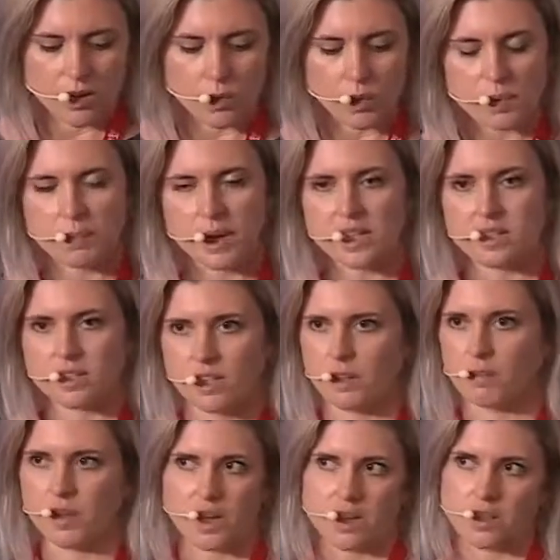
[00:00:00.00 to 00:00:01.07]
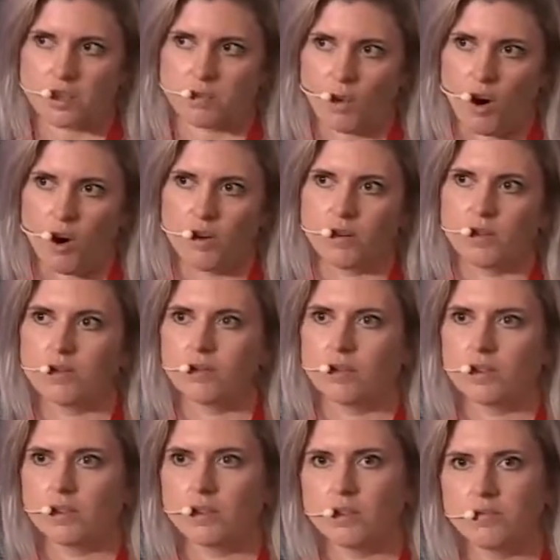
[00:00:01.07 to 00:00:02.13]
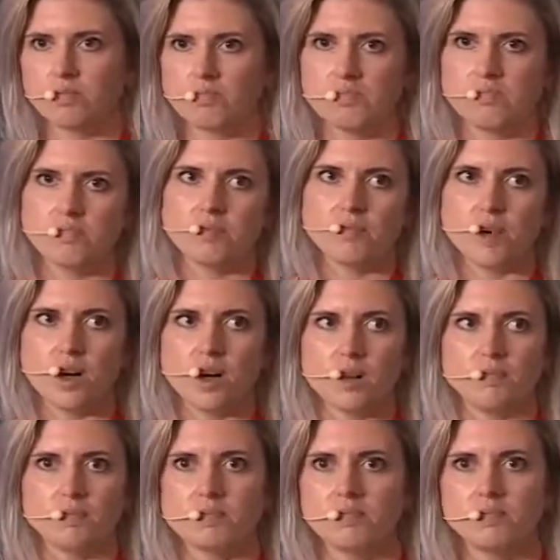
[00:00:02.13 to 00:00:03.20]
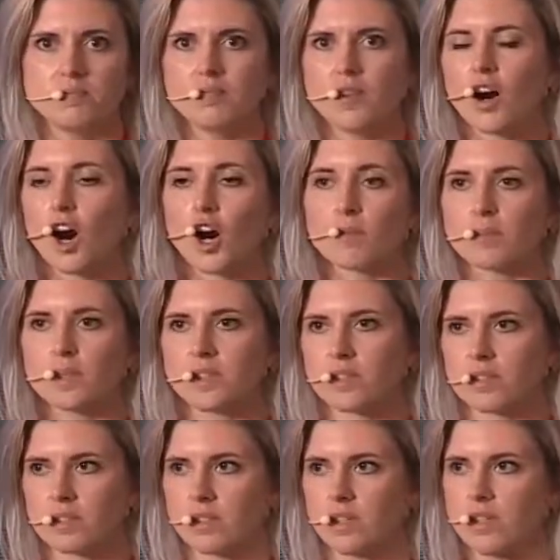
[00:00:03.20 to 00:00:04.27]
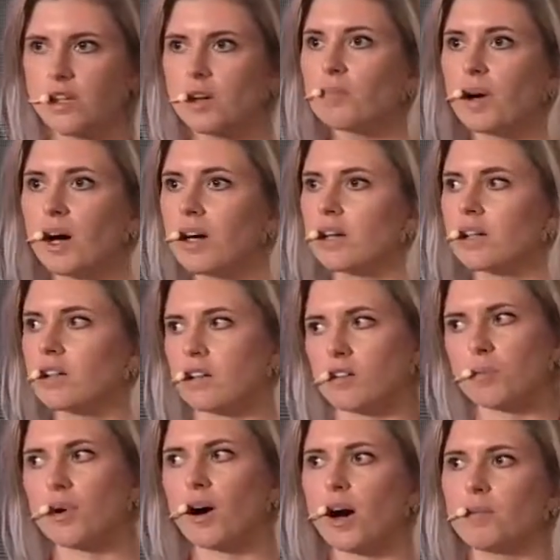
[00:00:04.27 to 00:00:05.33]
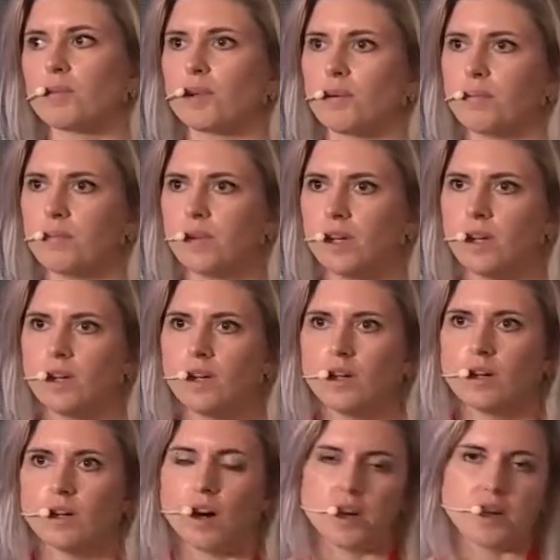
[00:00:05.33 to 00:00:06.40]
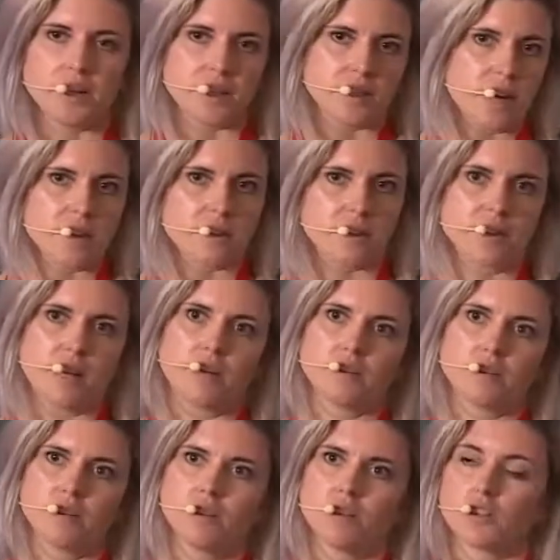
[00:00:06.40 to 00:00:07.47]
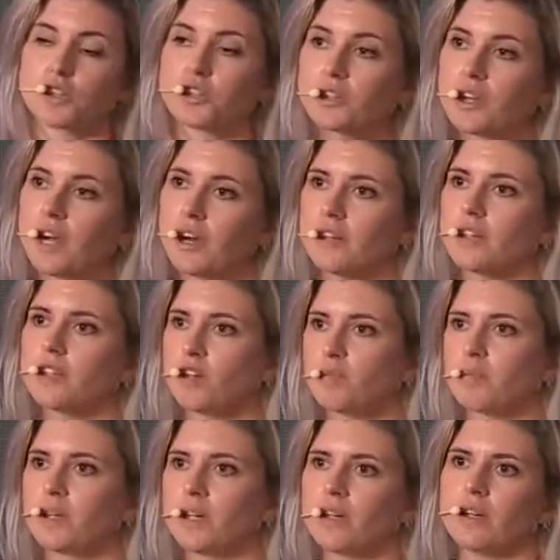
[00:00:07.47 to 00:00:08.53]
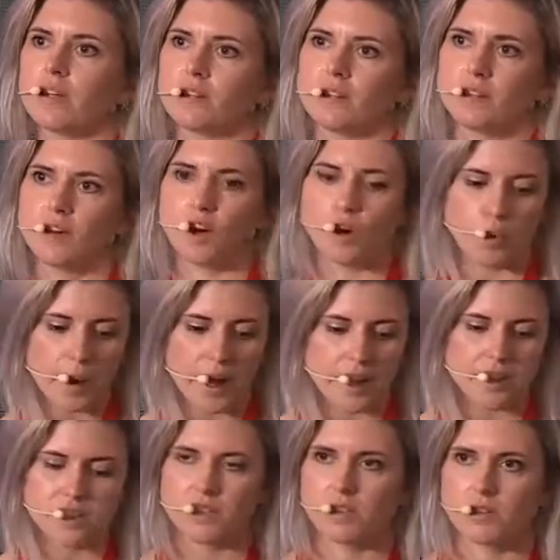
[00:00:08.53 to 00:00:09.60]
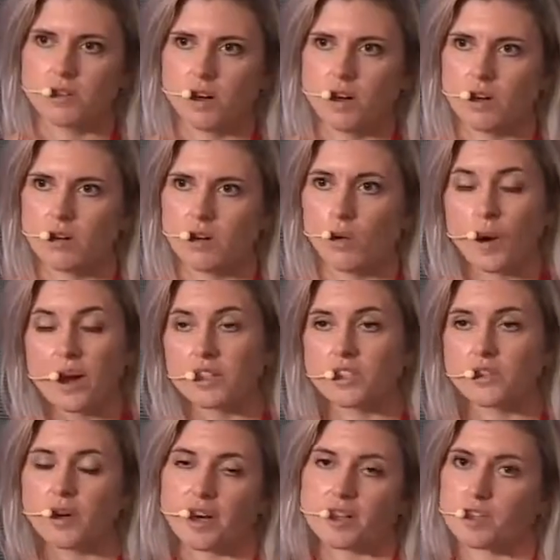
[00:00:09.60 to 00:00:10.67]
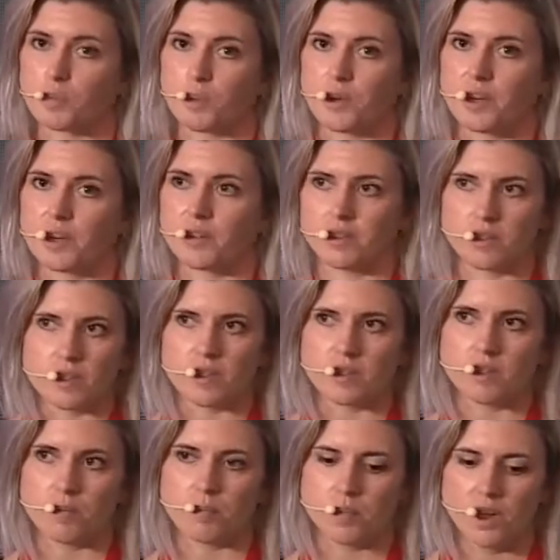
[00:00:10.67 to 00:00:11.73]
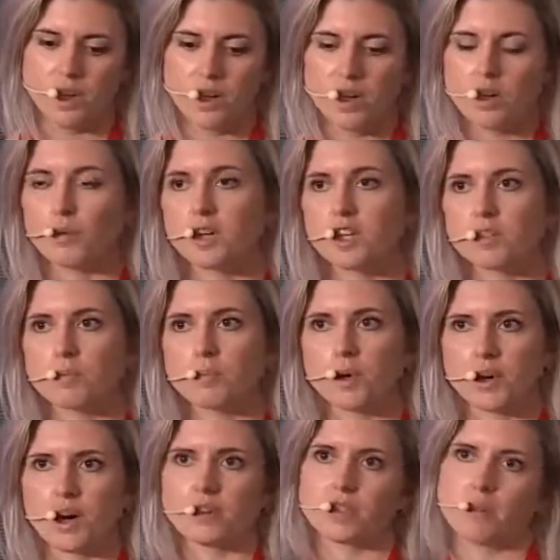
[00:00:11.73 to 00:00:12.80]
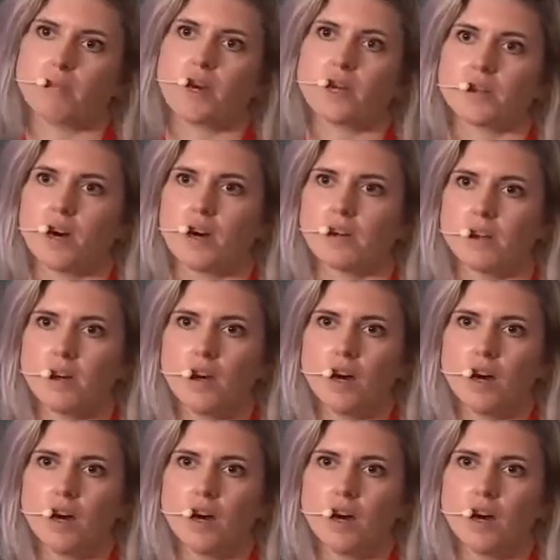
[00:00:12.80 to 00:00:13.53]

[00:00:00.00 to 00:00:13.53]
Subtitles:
What might seem like a small, harmless bug or problem in a test net could end up being a way to exploit the system when it's put out to mainnet,